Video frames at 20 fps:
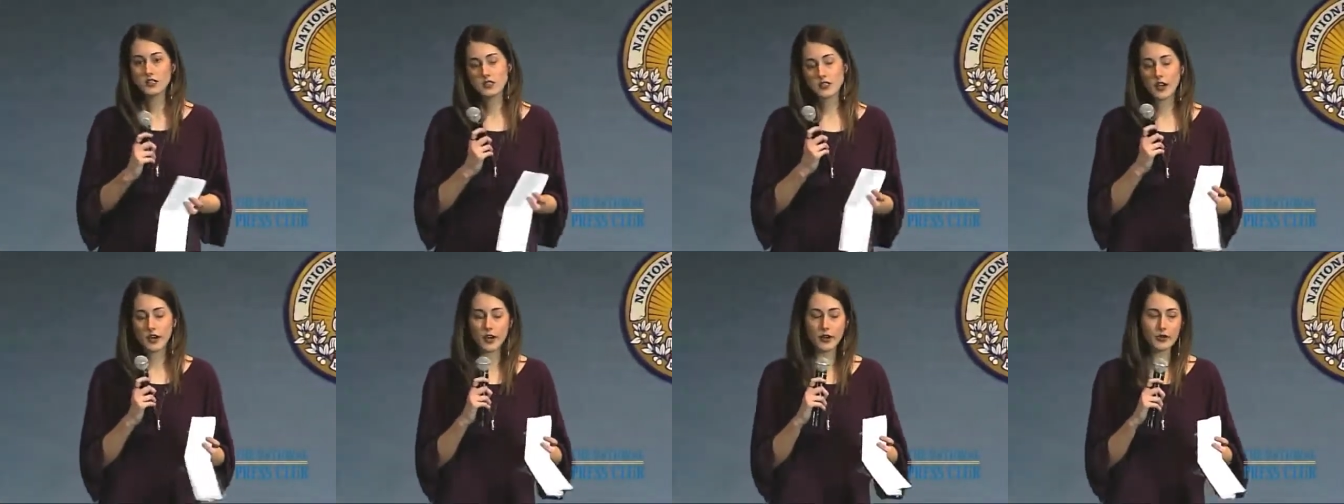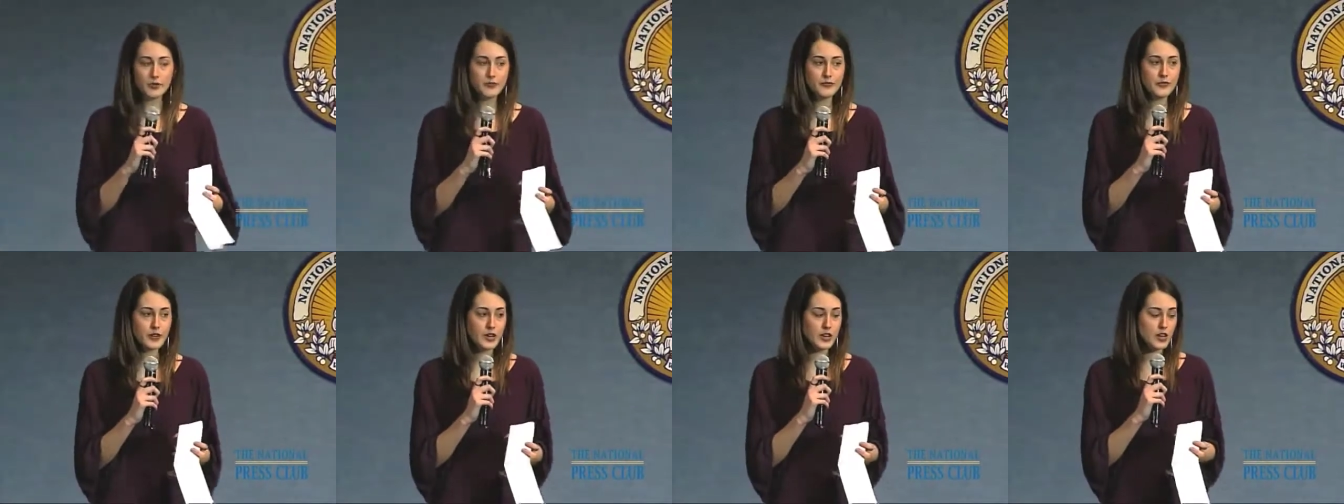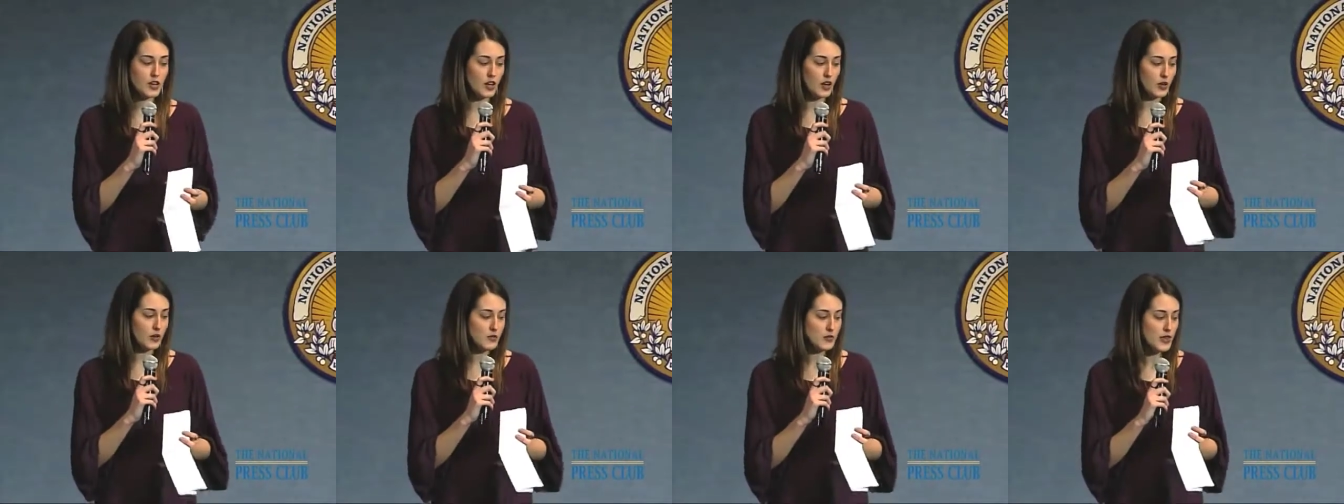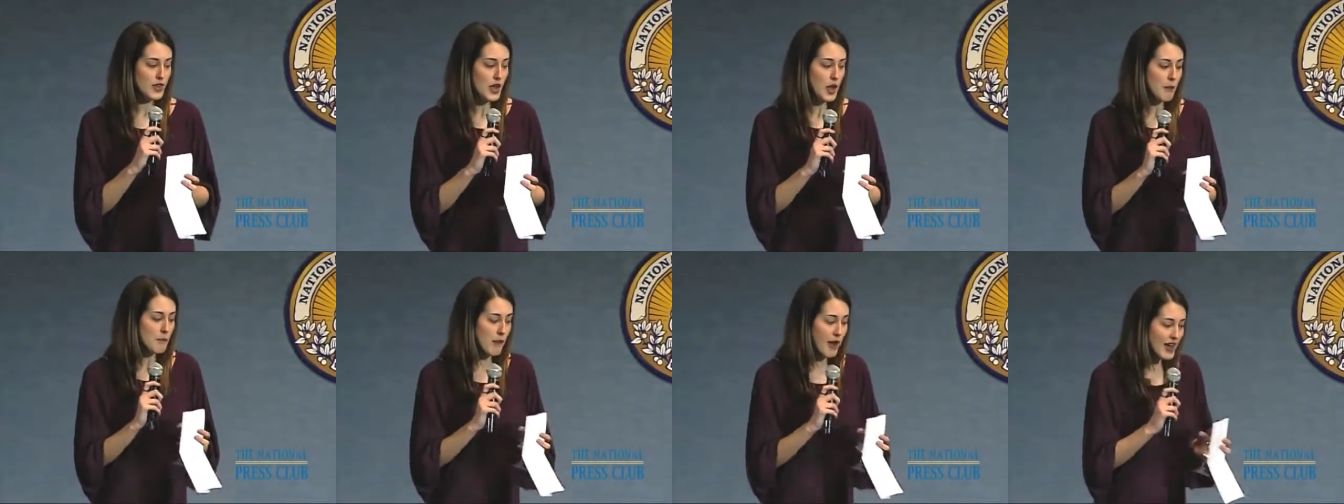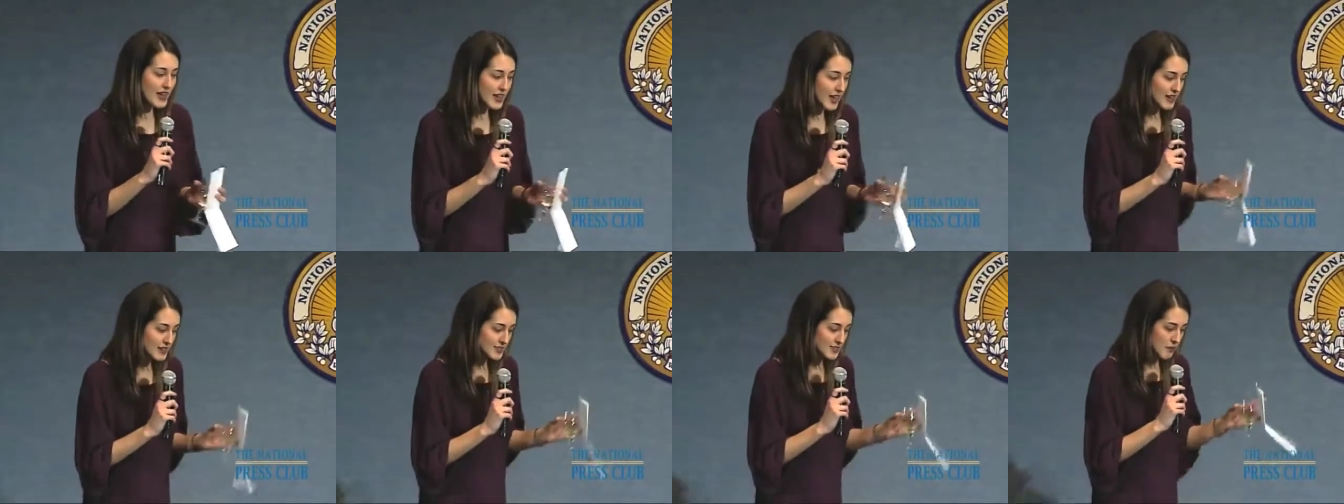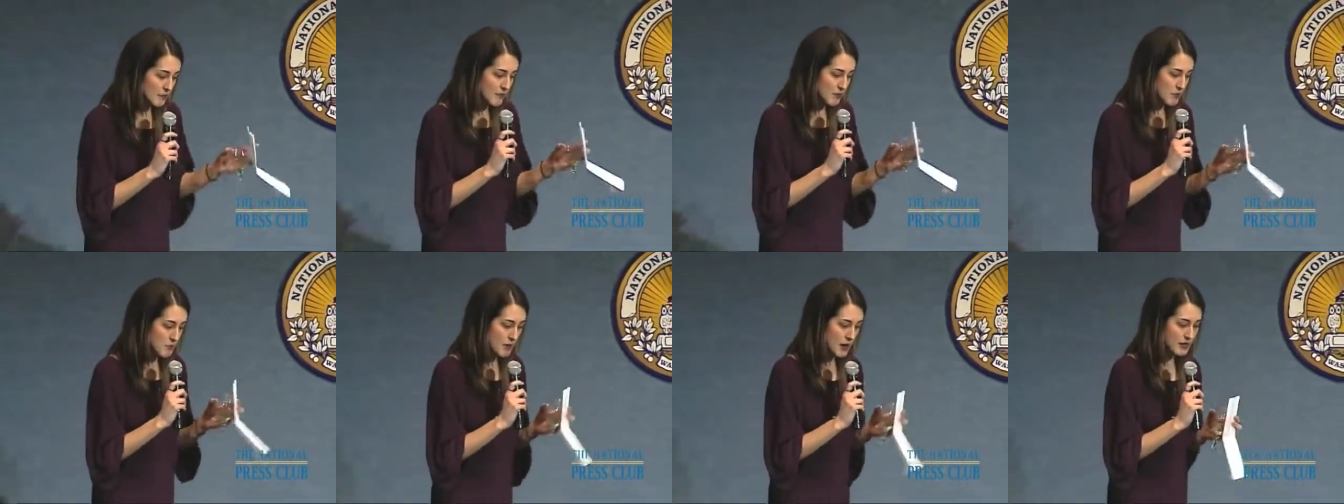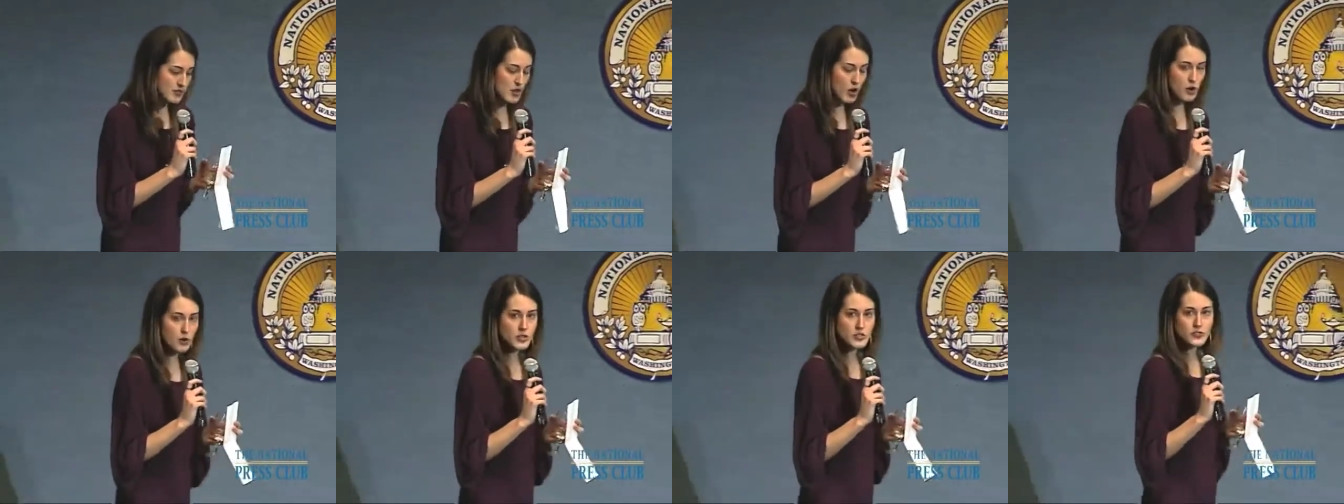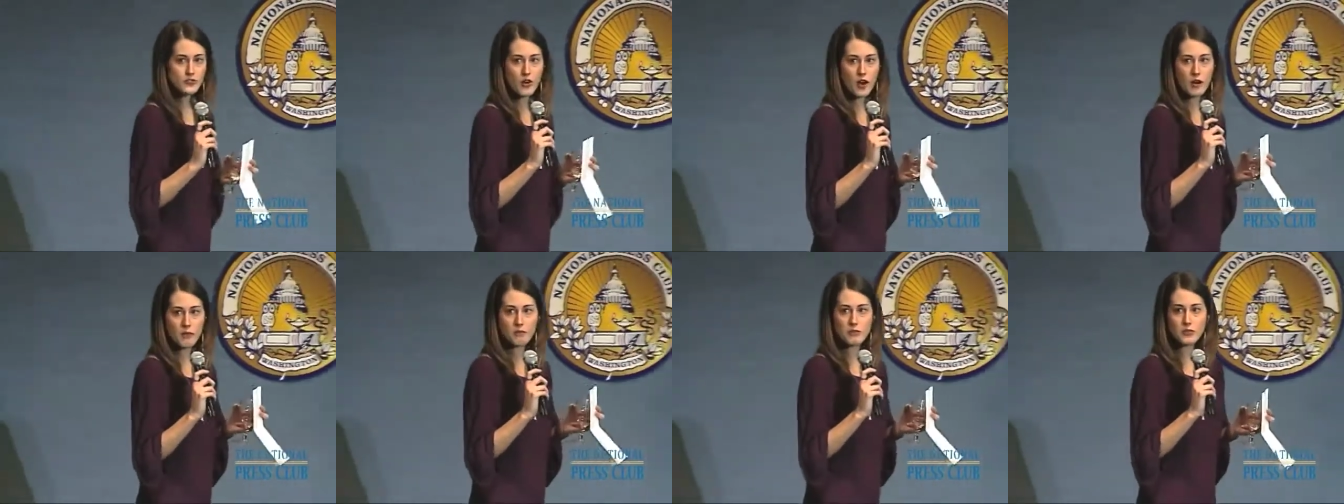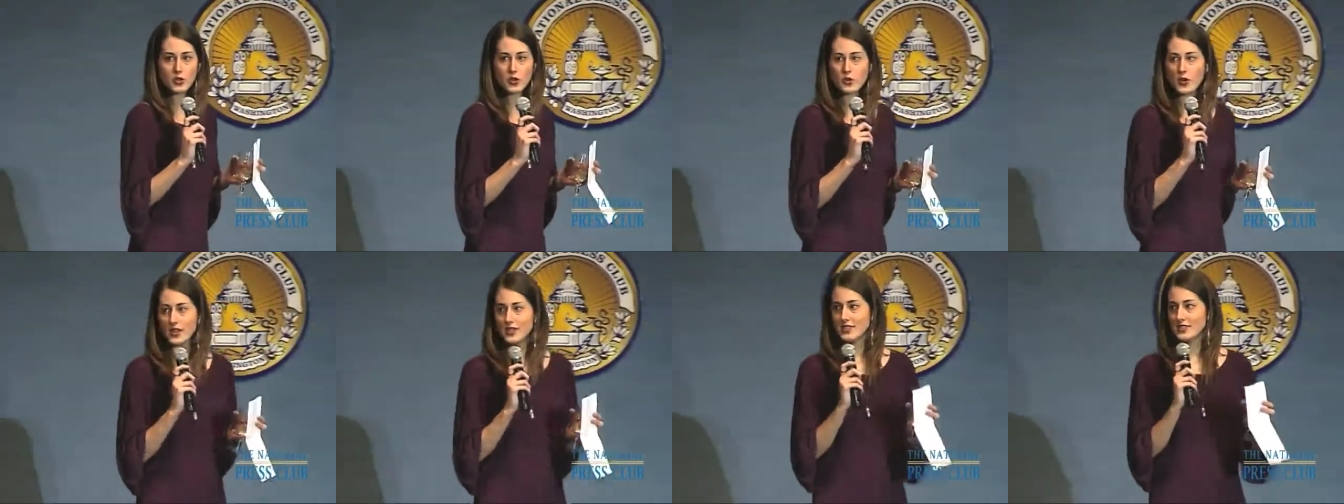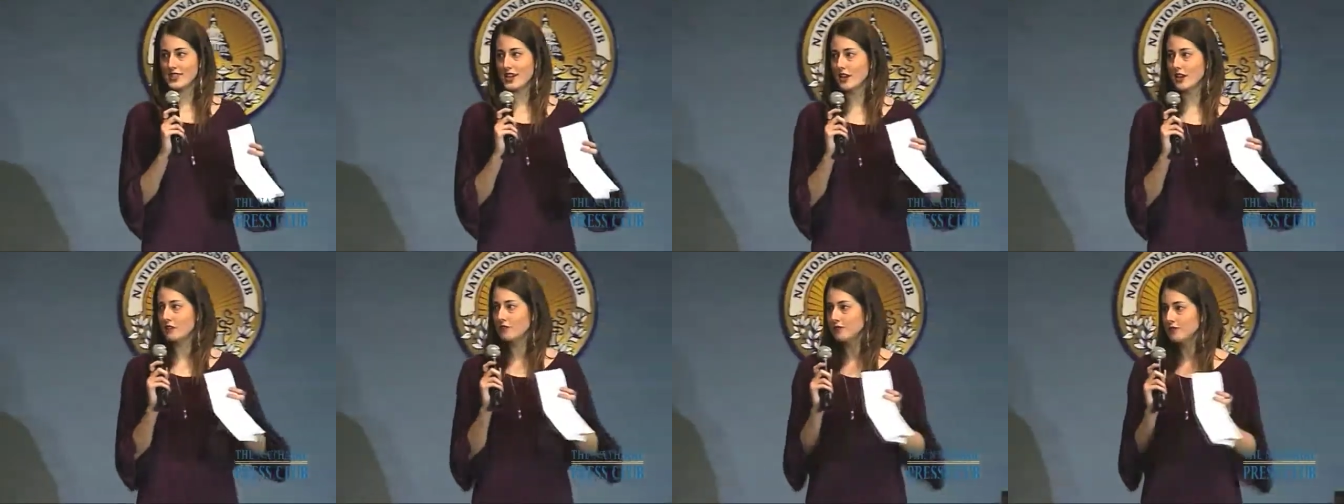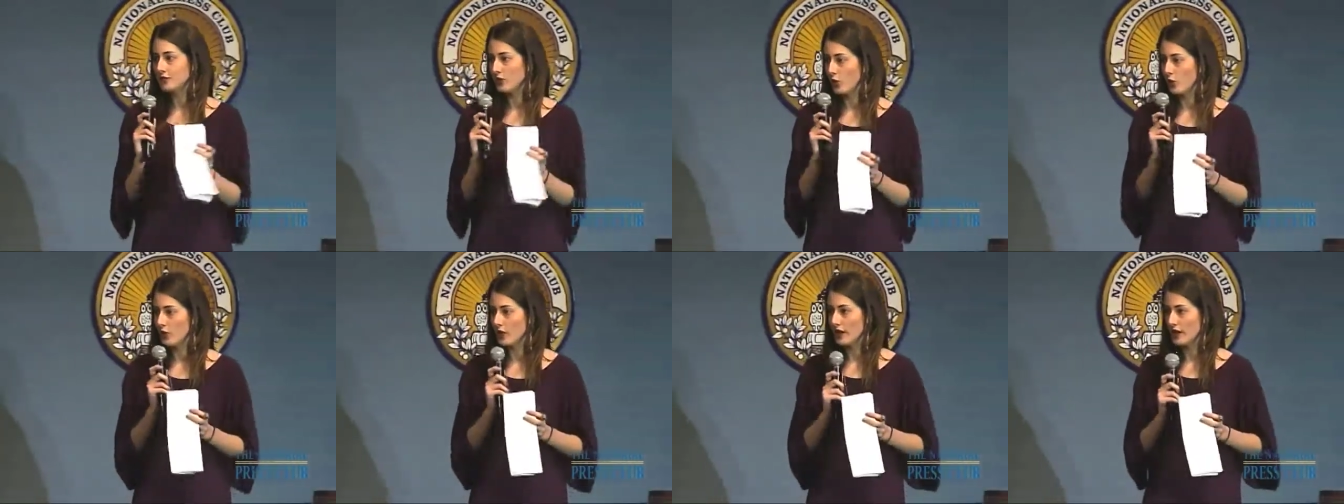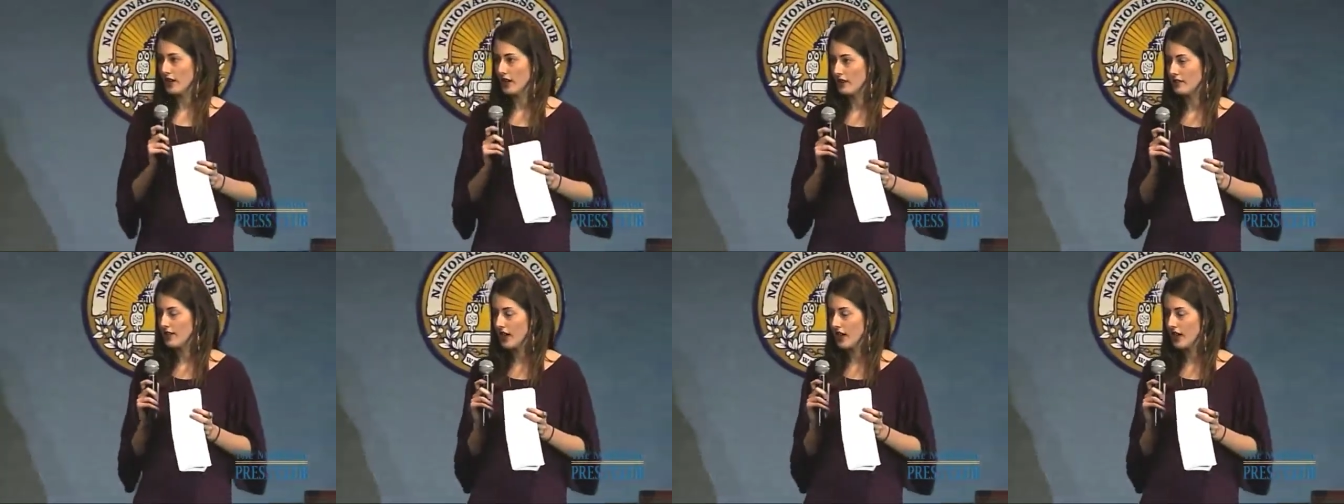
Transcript: So there you go. Mike, as some of you might know, is from the great state of Florida,